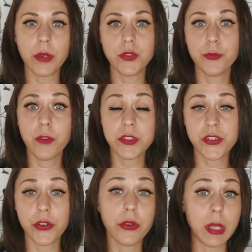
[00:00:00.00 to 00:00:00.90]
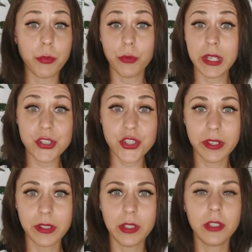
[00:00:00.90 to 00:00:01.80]
how to foster
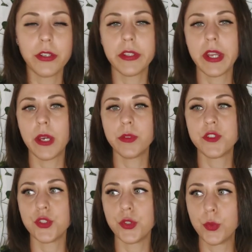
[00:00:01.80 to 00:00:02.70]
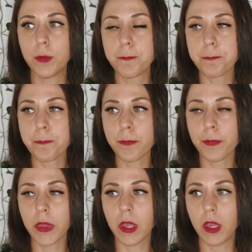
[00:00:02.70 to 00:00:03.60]
collaboration, learn how to
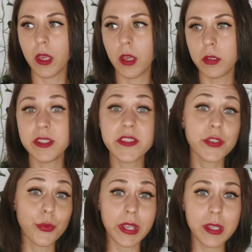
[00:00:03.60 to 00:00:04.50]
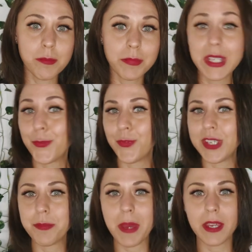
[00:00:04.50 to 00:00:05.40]
disagree, give
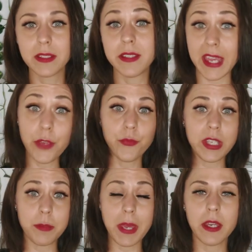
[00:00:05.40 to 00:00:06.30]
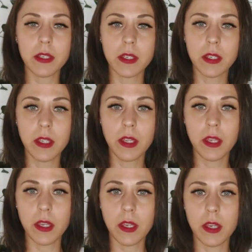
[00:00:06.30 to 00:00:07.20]
feedback, take feedback.
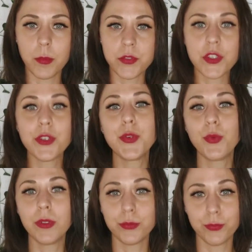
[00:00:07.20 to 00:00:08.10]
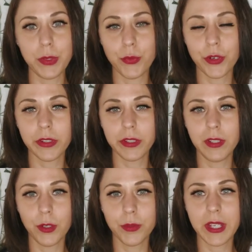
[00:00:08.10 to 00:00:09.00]
So you won't be working
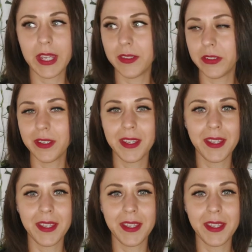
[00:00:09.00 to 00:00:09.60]
alone, and